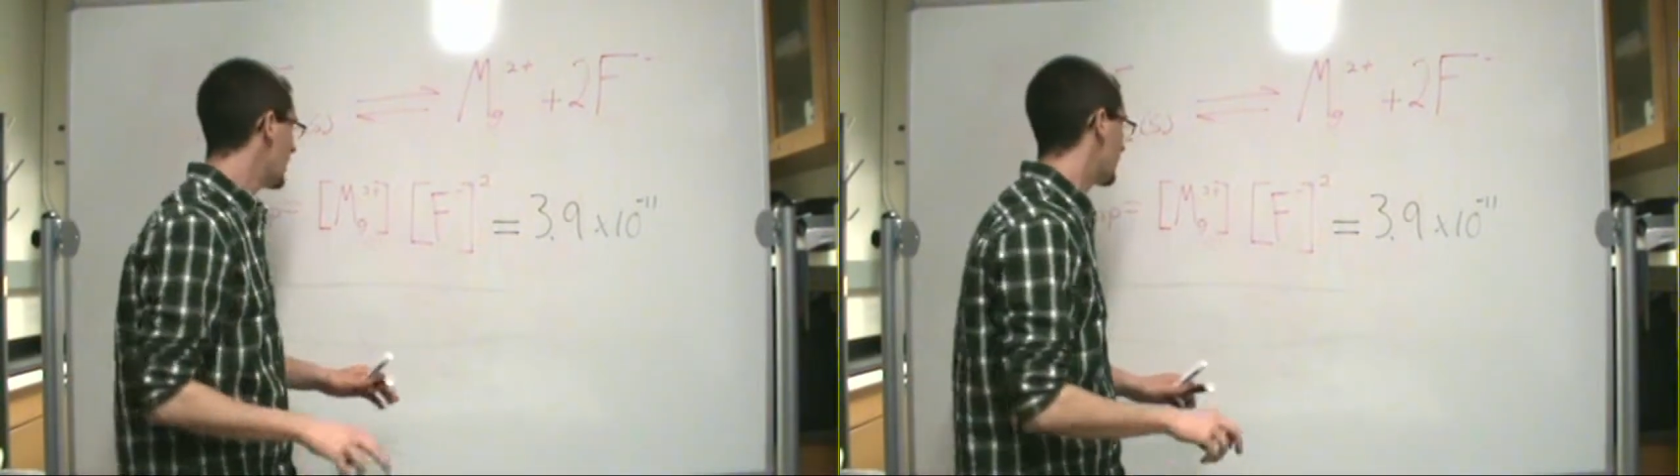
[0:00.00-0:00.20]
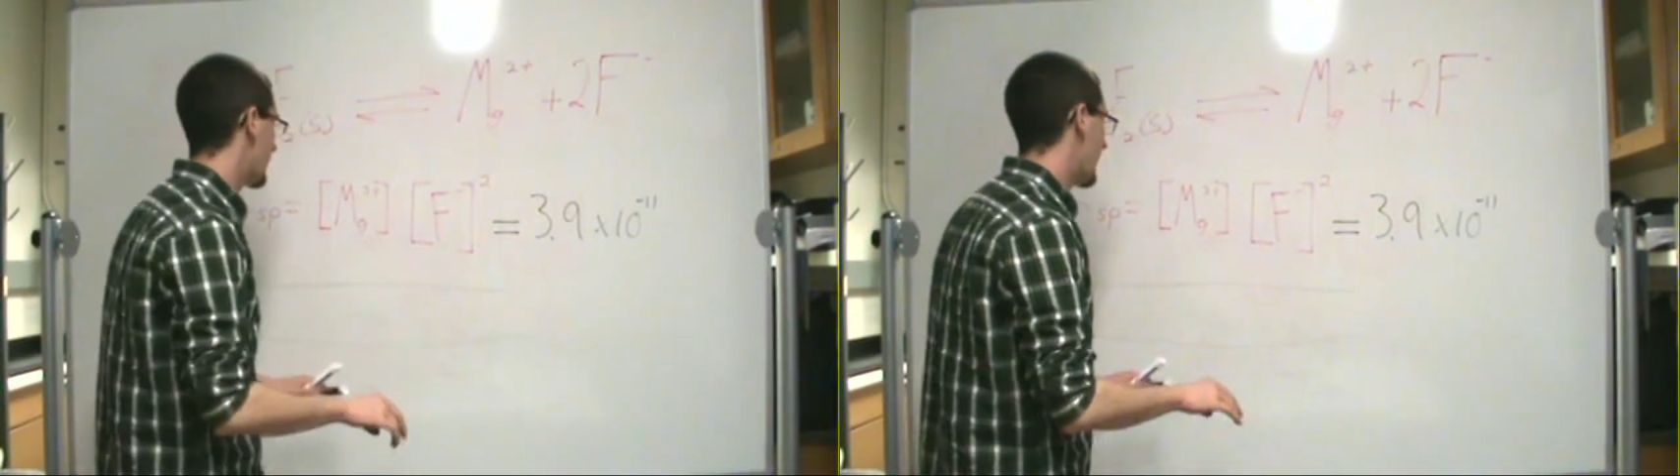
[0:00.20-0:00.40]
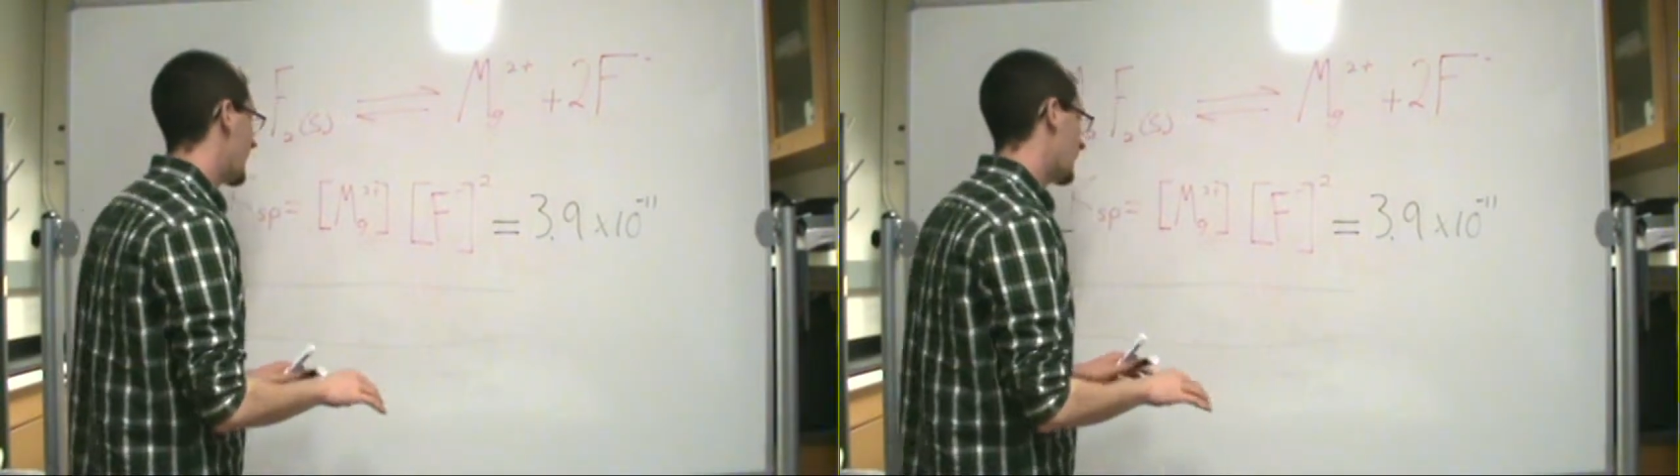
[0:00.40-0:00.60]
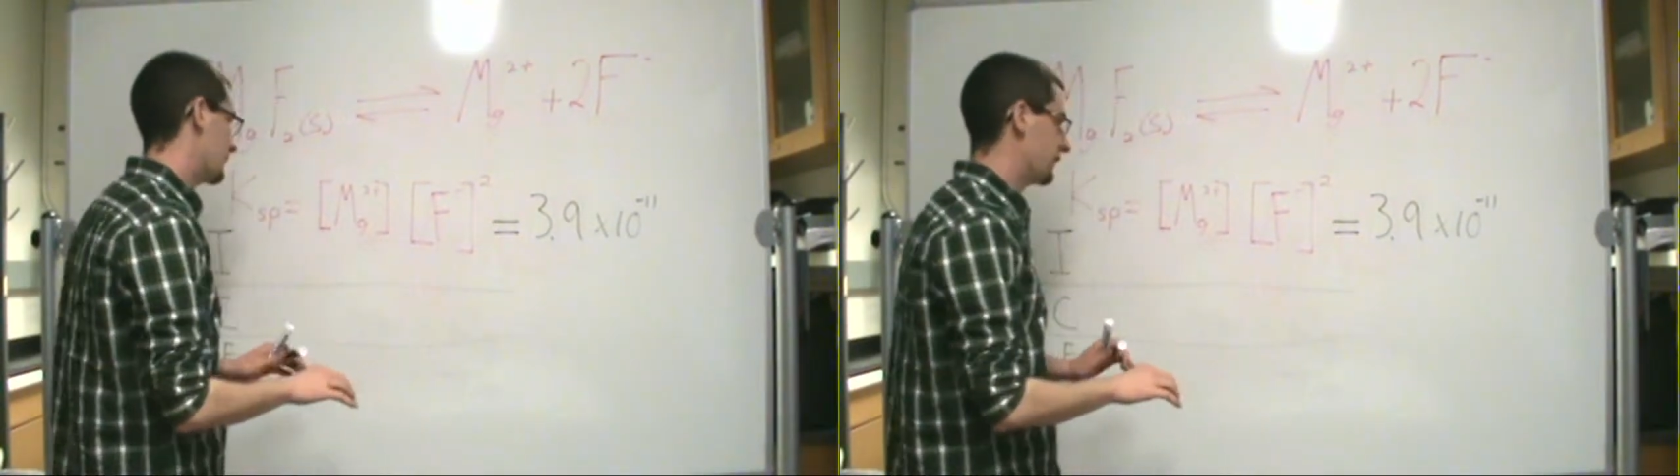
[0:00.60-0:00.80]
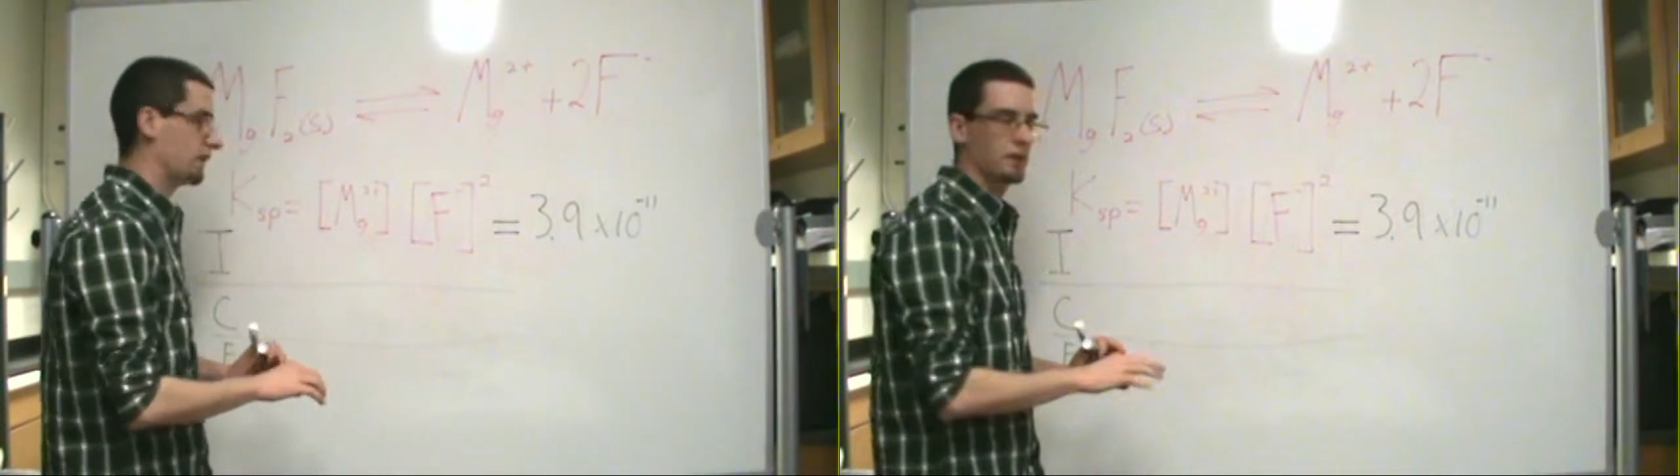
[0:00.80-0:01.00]
we
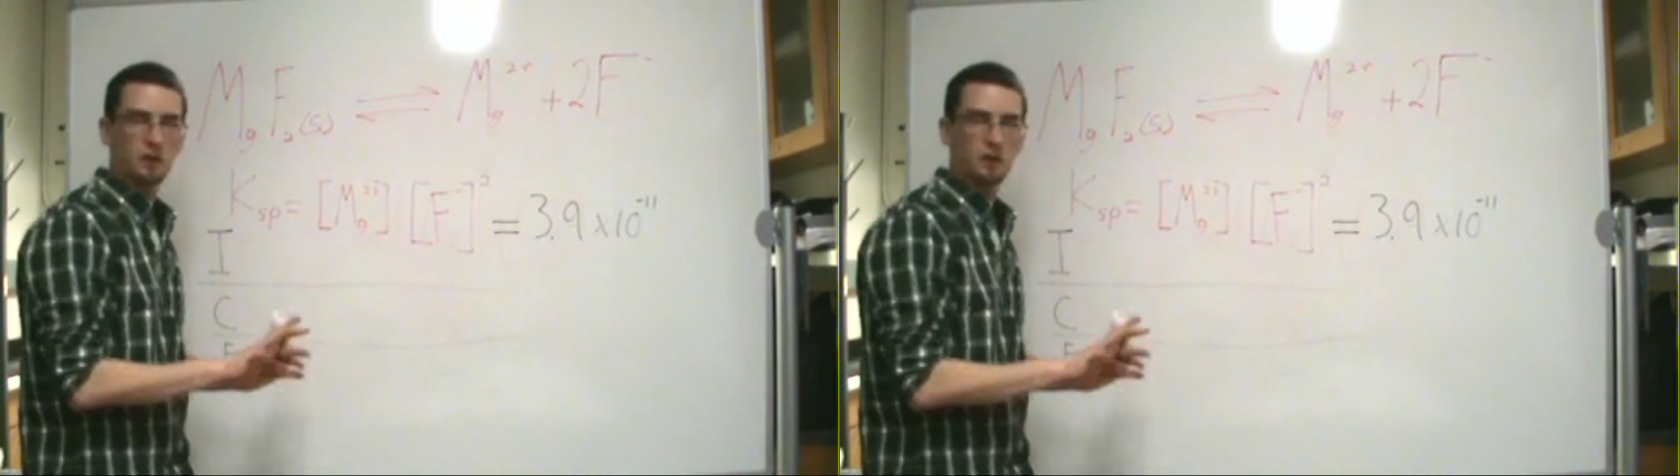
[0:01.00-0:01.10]
have